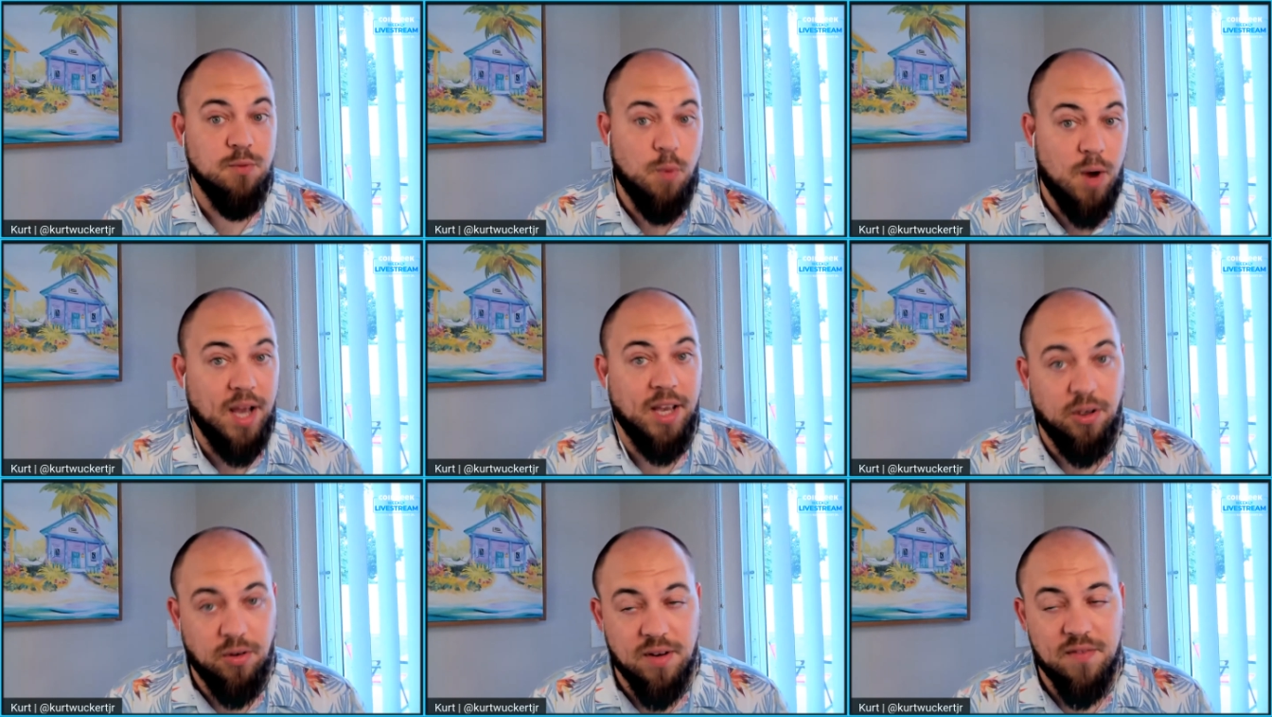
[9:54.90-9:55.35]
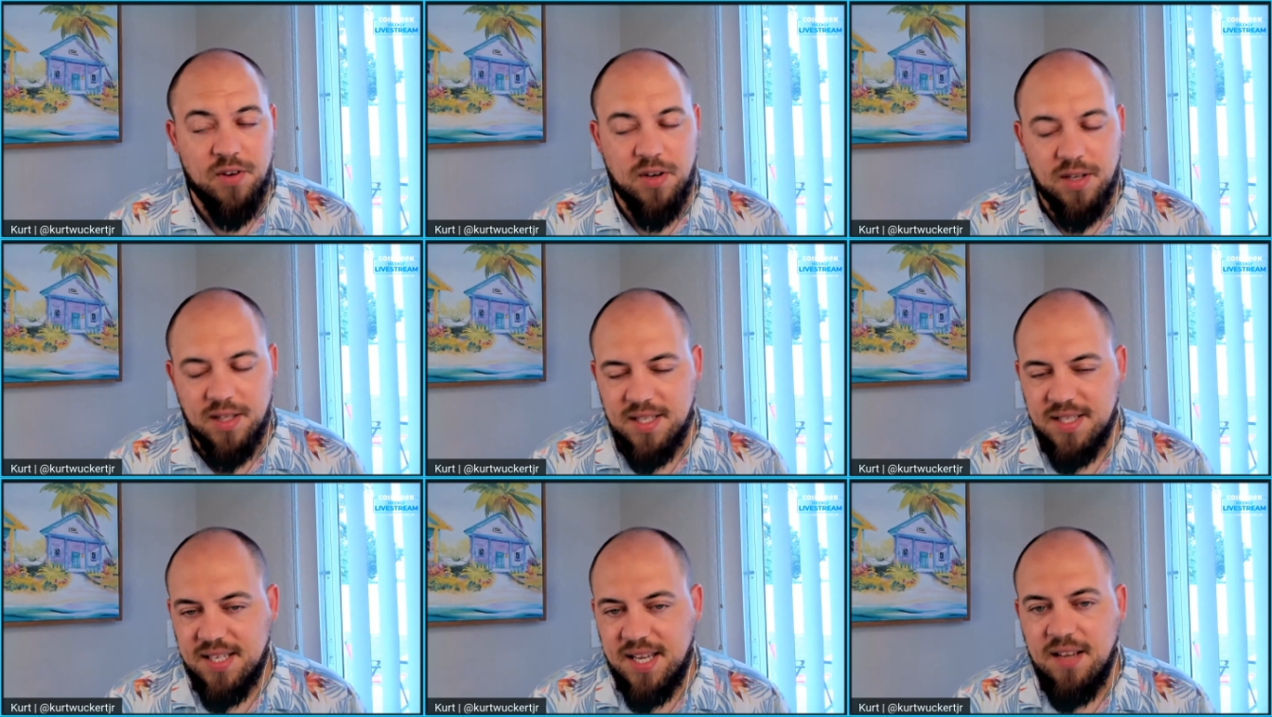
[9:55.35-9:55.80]
that's why
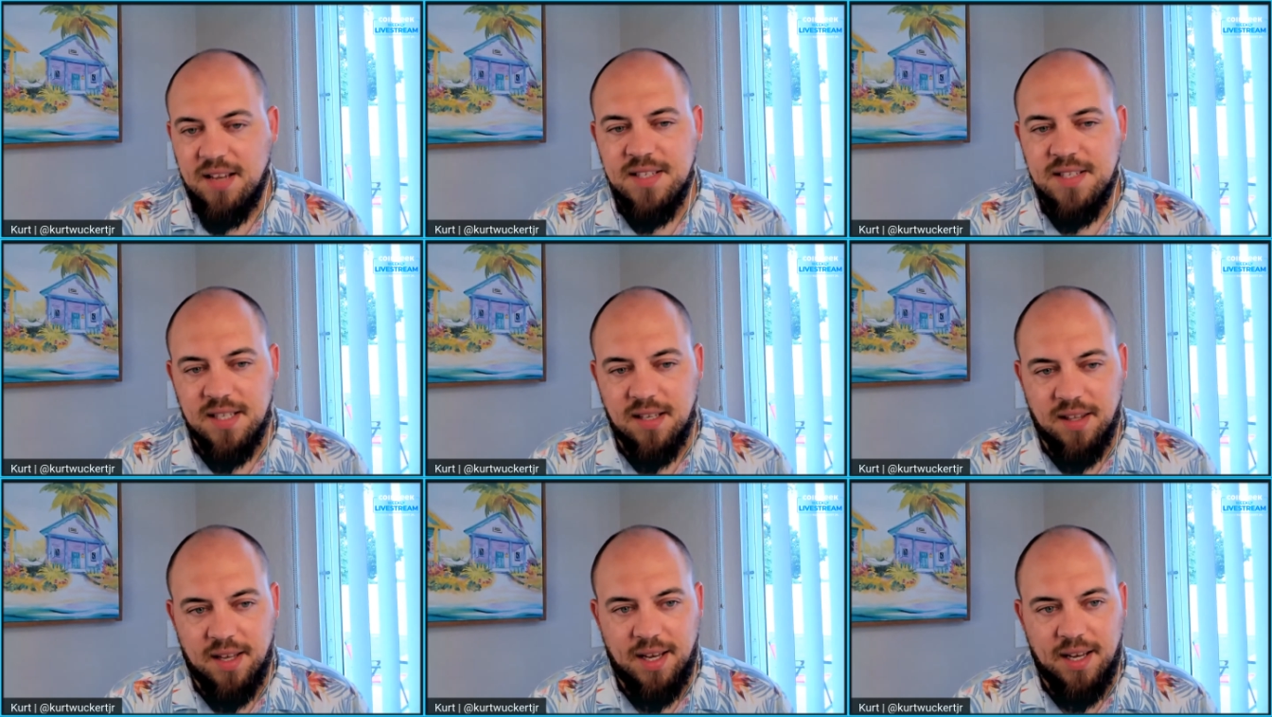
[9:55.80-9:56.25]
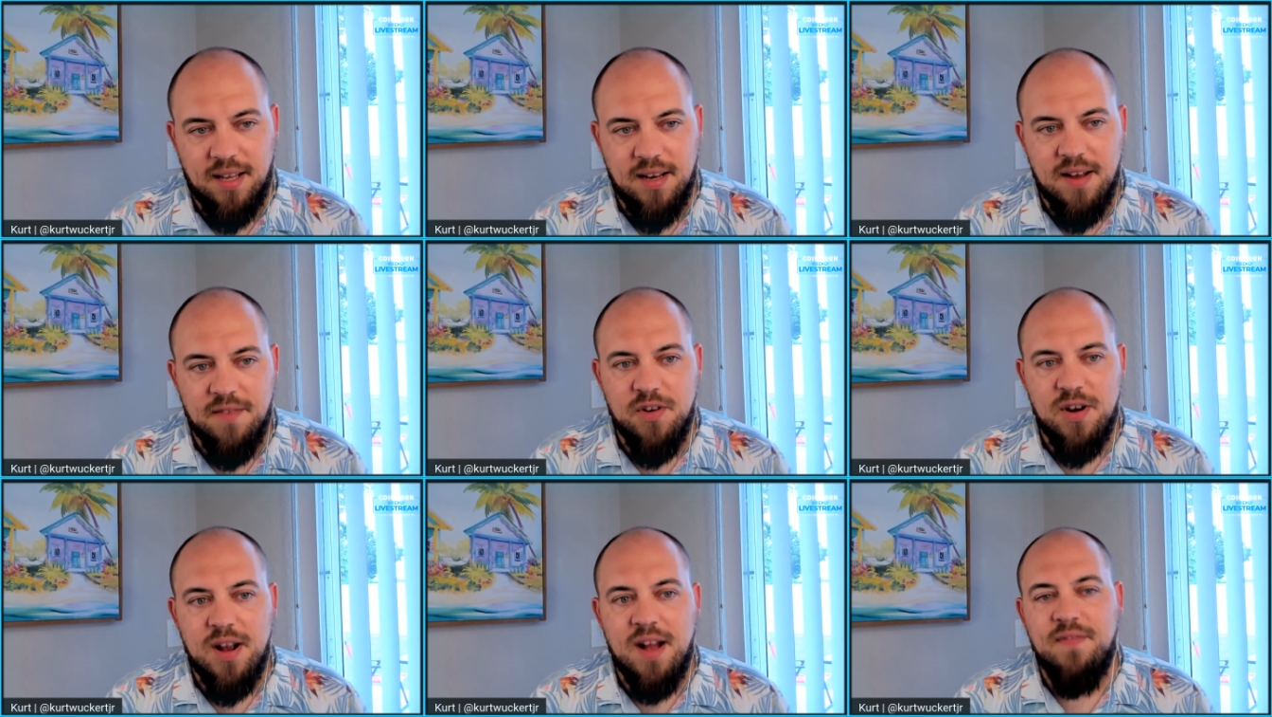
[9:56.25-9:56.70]
you never hit the scale
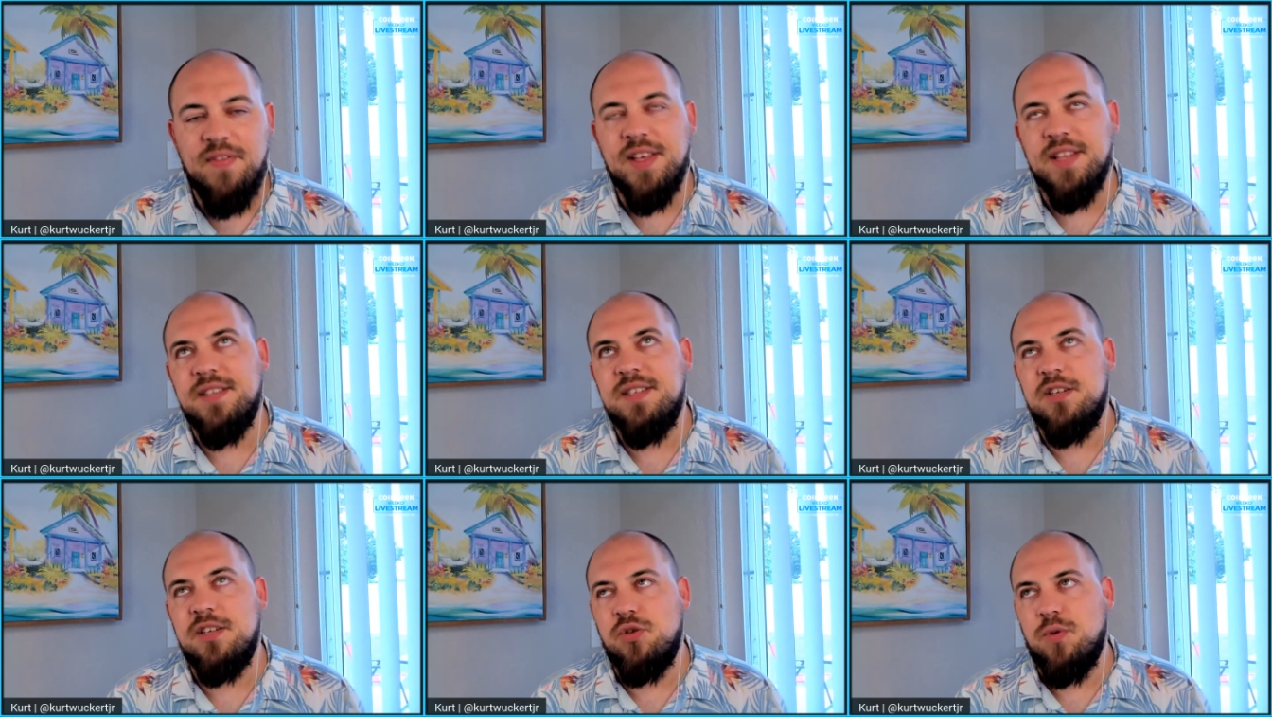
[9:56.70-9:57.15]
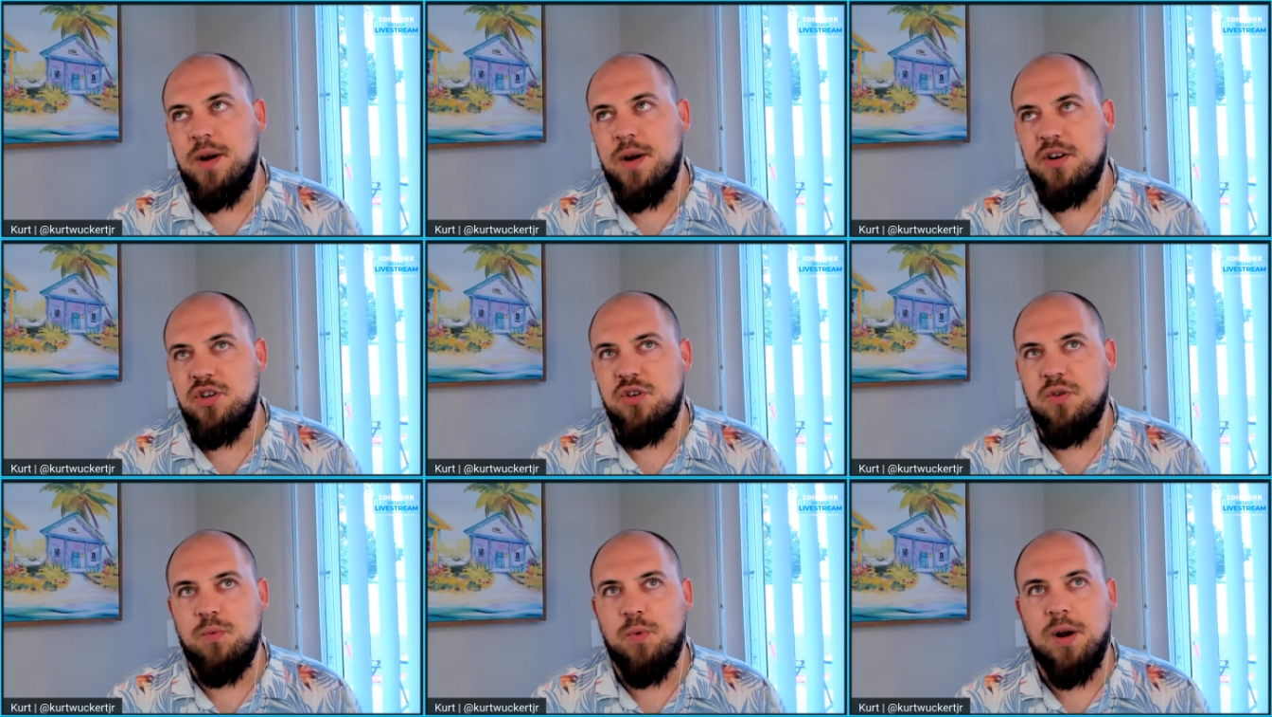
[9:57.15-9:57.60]
ceiling. You never have that
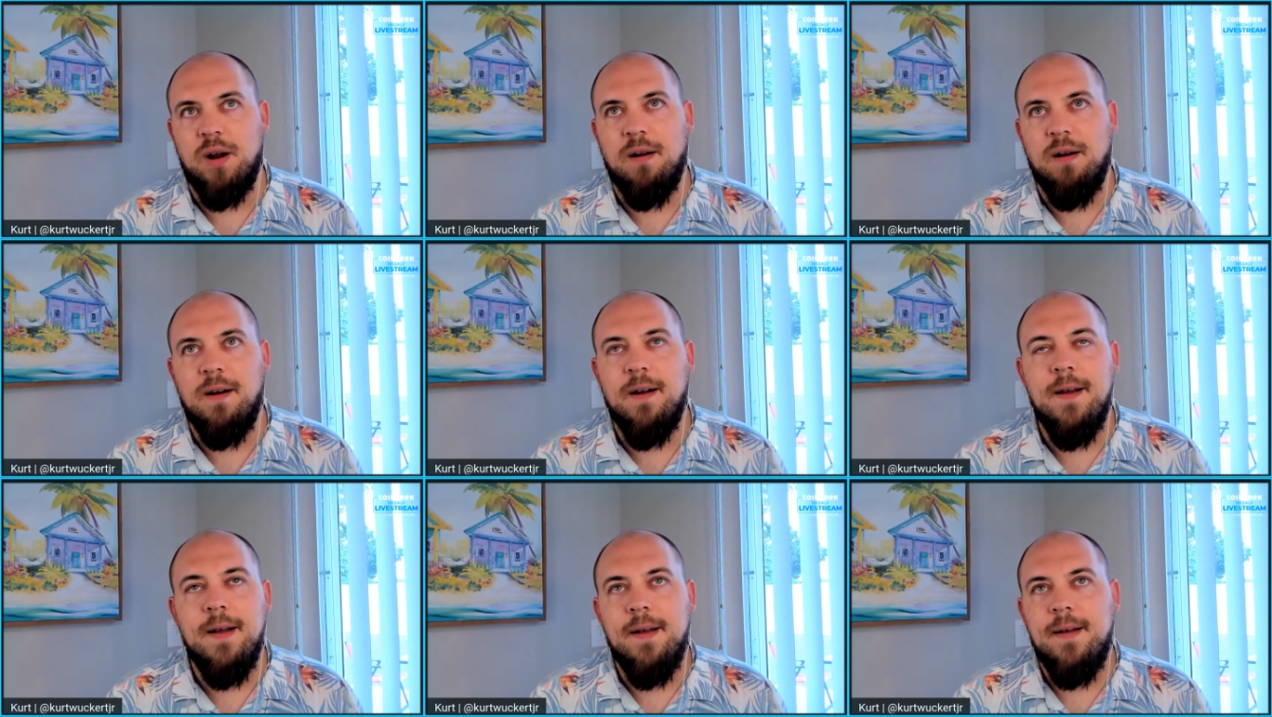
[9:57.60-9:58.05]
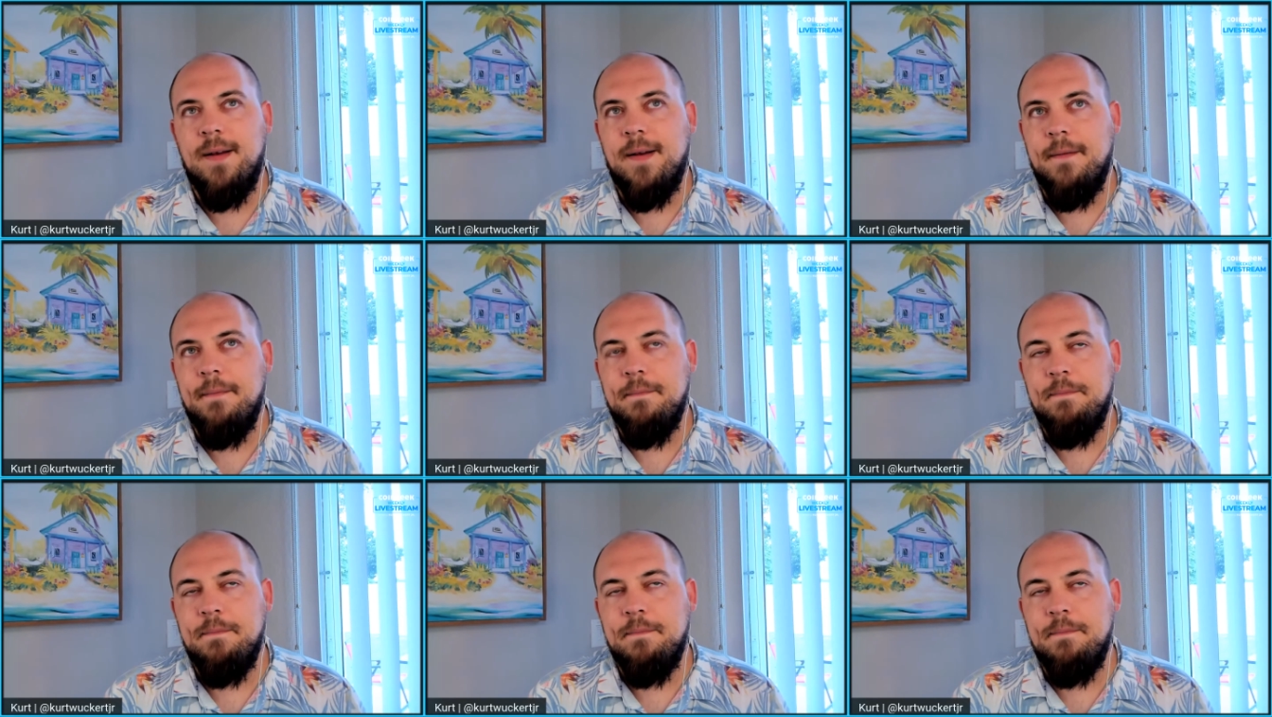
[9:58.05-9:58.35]
situation where,